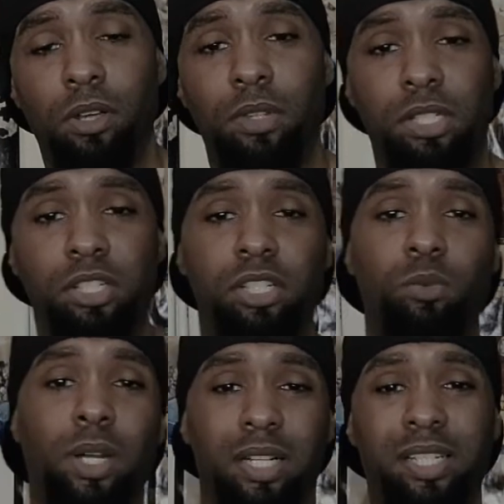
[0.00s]
This is
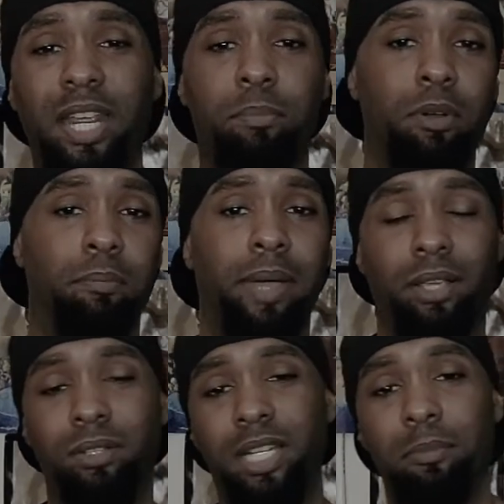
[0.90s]
just a way to taper it
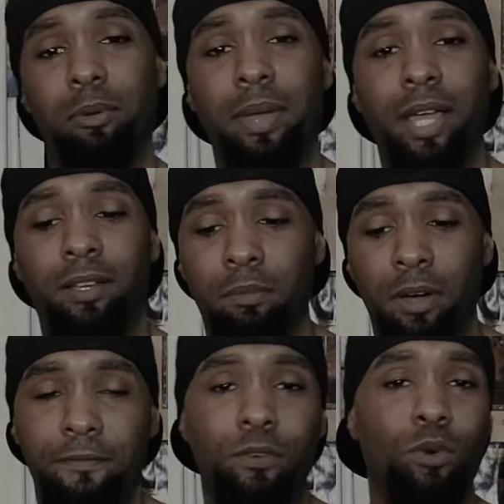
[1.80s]
back. You taper back
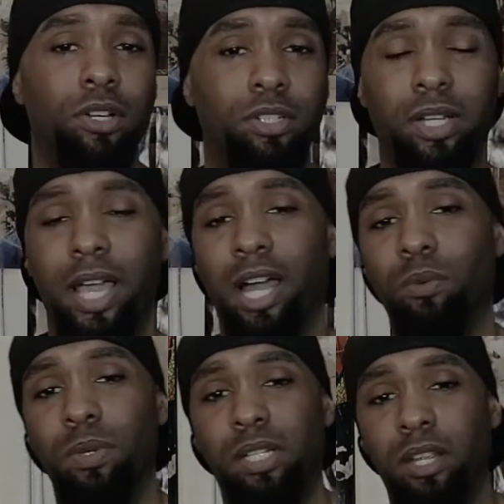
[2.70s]
about 400
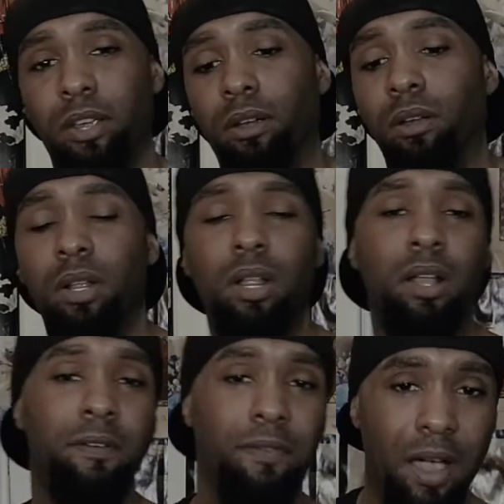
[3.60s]
calories here,
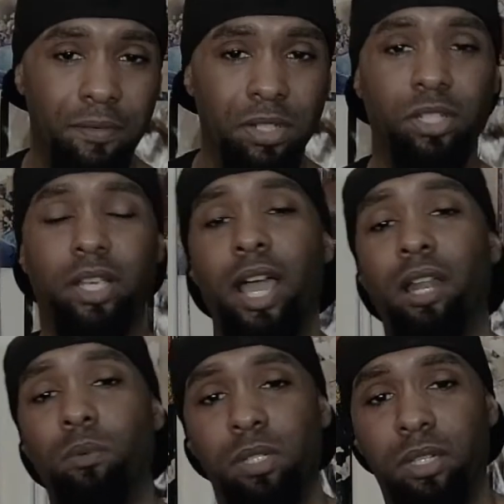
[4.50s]
500
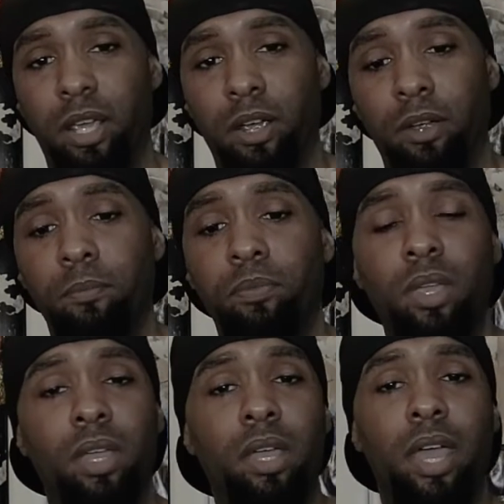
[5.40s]
calories there,
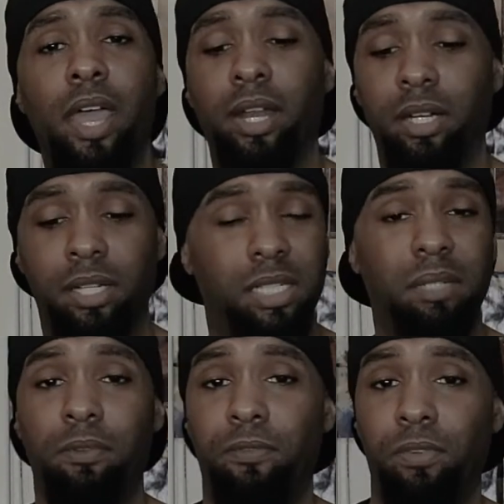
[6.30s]
and it doesn't
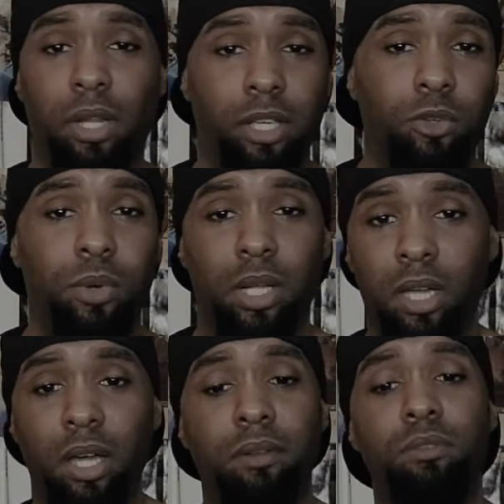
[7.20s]
even feel like you're in a
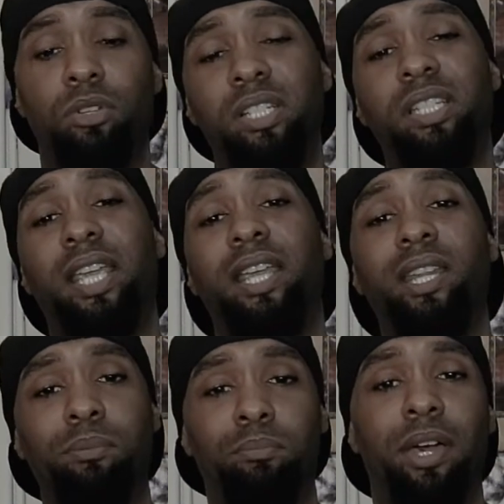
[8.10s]
cut. You're just
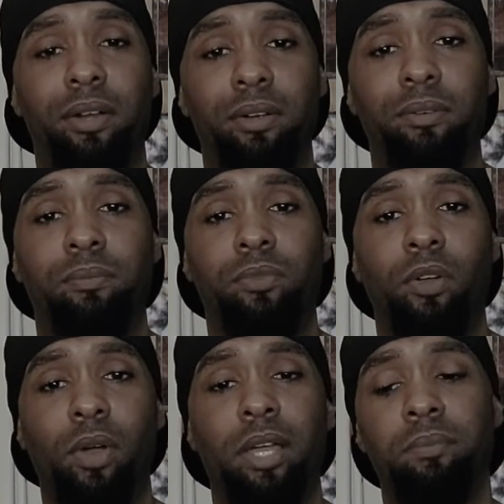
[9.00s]
eating better,
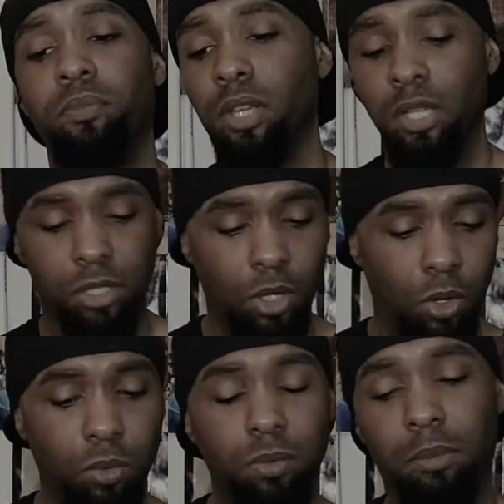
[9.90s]
right?
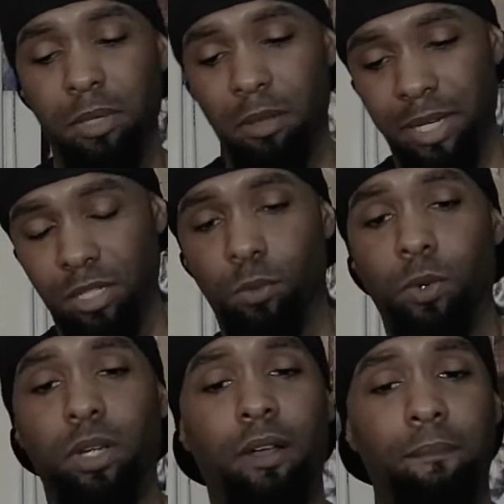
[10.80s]
So let me get back to the
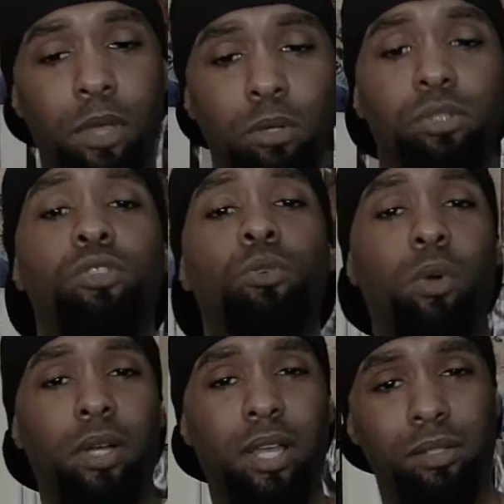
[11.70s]
workout. Those two
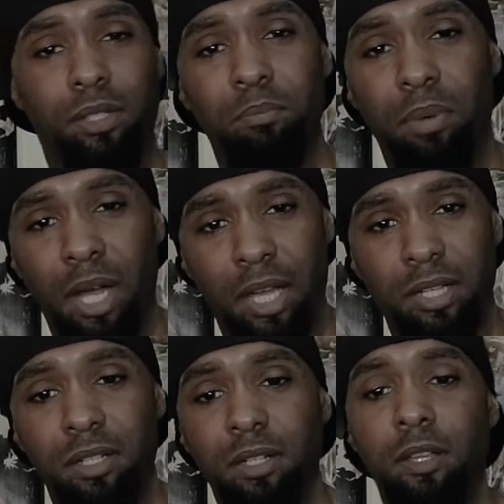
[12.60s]
workouts
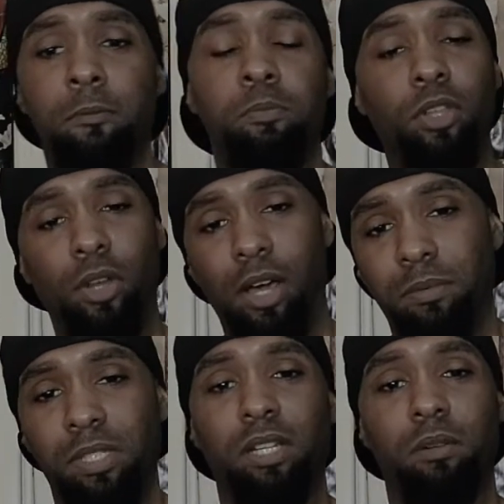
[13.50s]
combined, I
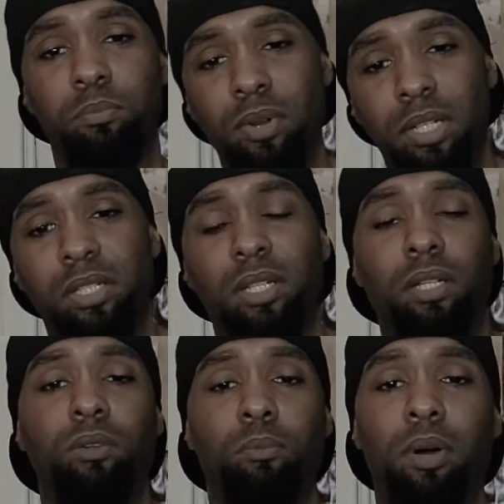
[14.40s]
was getting a pretty
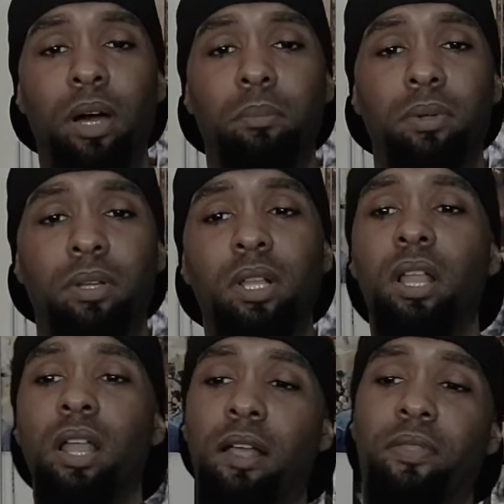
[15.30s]
sick little pump.
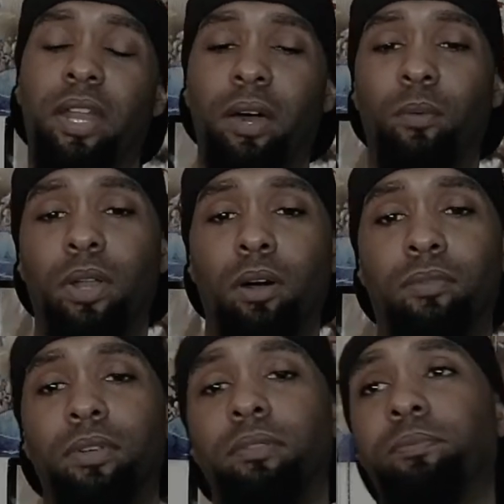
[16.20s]
And then I went
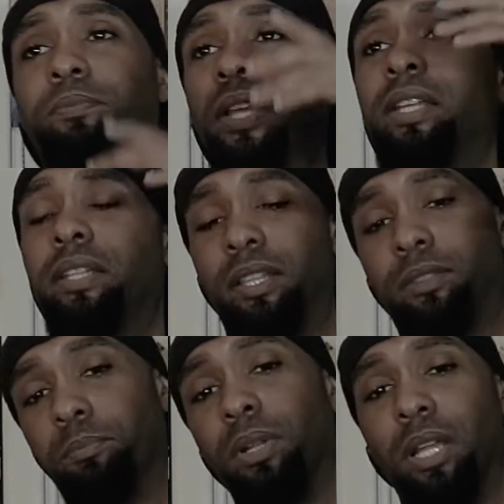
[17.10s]
over and did
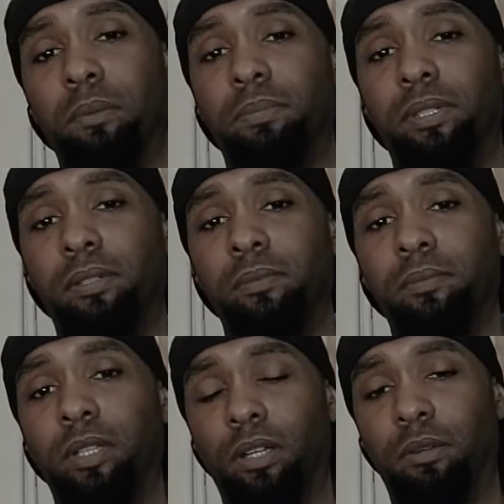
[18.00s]
the pull-ups.
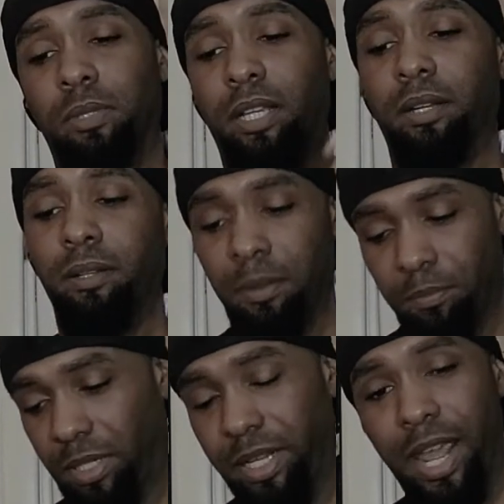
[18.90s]
You know what I'm saying?
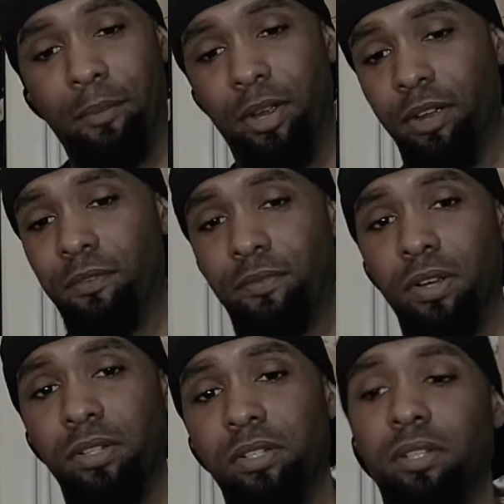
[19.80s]
Put the camera here
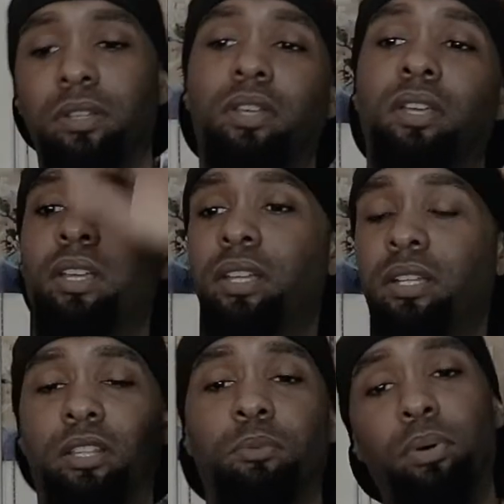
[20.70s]
first,
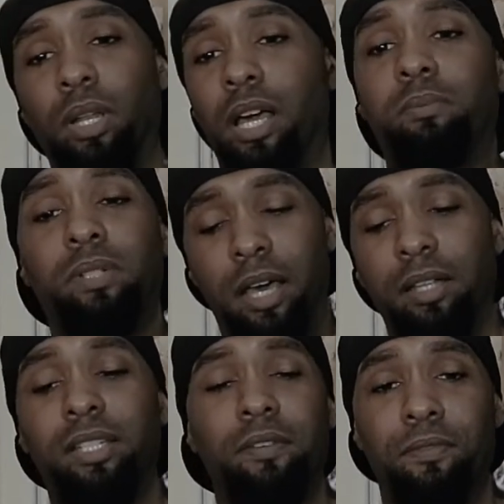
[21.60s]
did the pull-ups. Now
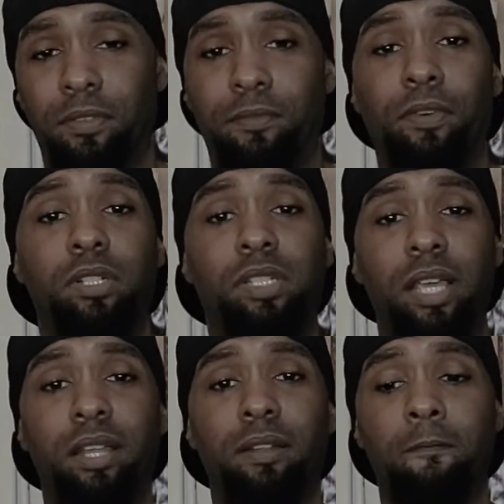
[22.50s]
I'll say for the first
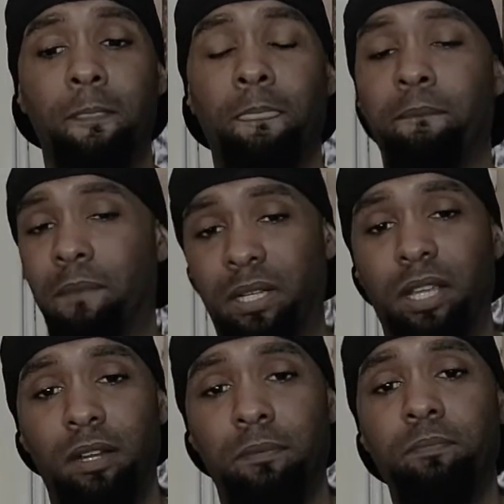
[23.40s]
set, I
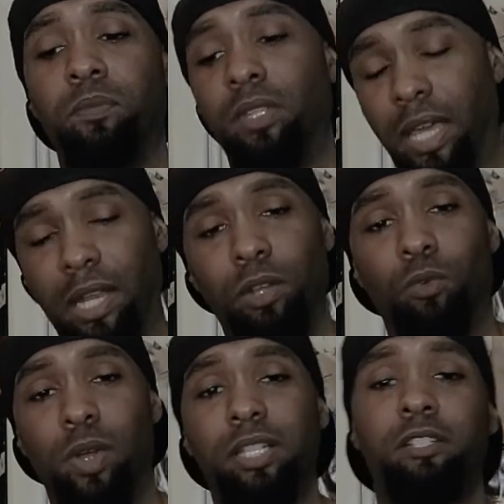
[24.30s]
did them, got a
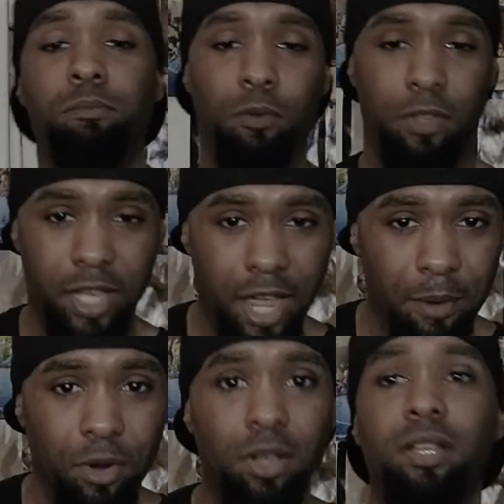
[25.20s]
little rest, moved the
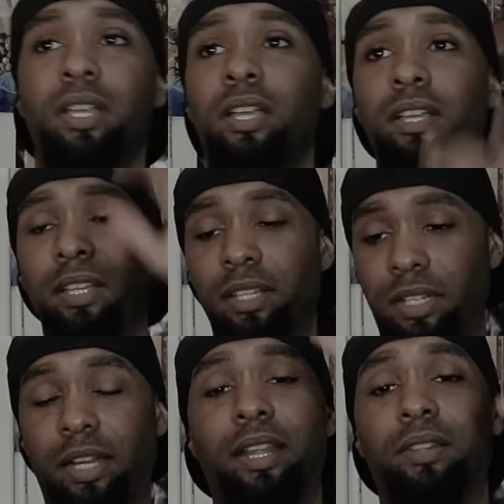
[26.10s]
camera,
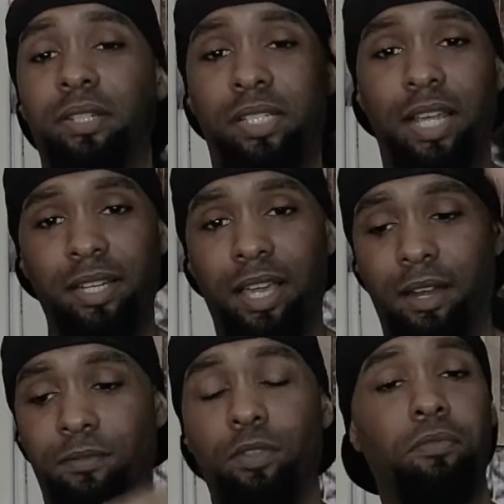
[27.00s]
did another set,
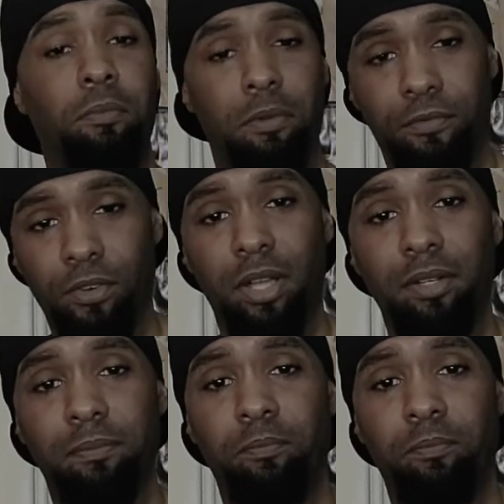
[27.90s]
got a view from the front,